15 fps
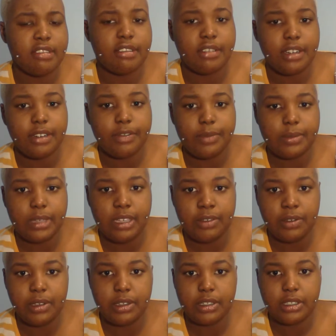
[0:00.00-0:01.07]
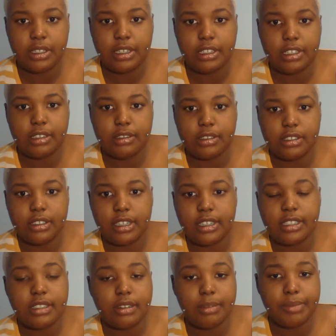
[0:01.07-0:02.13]
Or if you go to your local
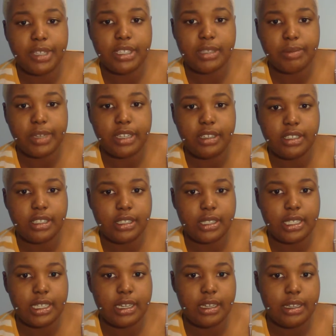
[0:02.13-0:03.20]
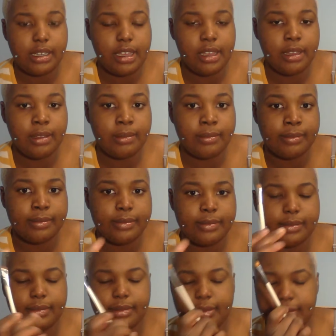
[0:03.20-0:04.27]
drugstore, Beast Boy, you can just get a
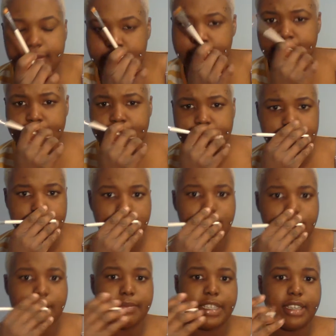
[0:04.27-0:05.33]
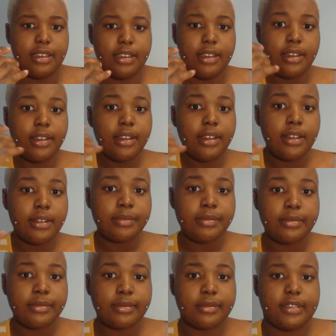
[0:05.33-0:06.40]
excuse me,
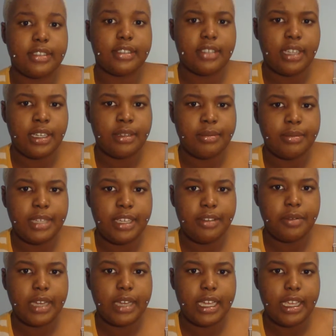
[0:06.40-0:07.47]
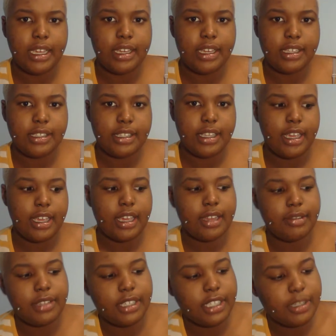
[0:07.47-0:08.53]
NYX. They
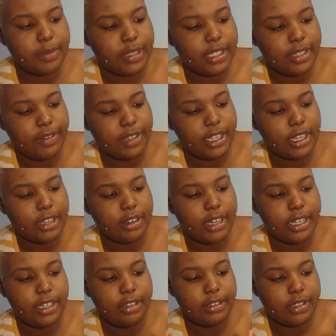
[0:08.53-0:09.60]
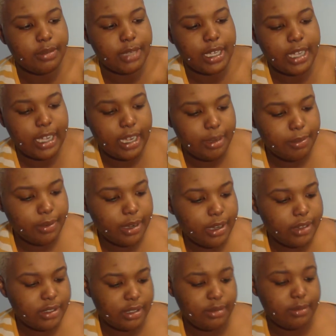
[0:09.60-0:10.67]
have this specific color I use for my
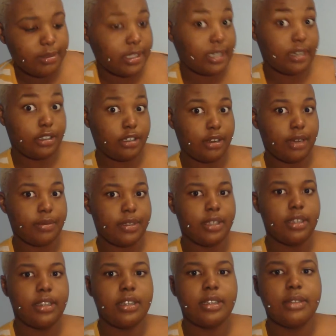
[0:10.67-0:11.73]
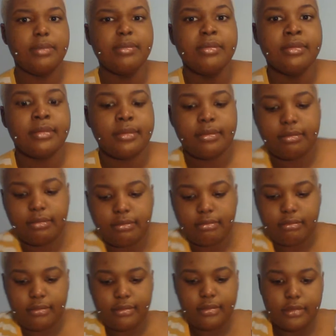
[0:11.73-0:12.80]
eyebrows. Oops, I dropped it.
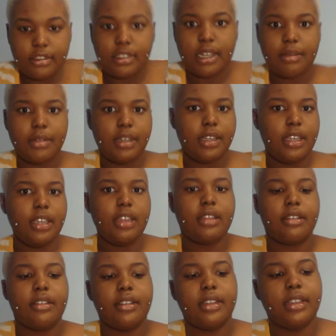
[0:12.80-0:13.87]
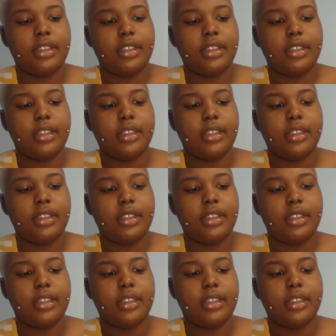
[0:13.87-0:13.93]
Dropped it again.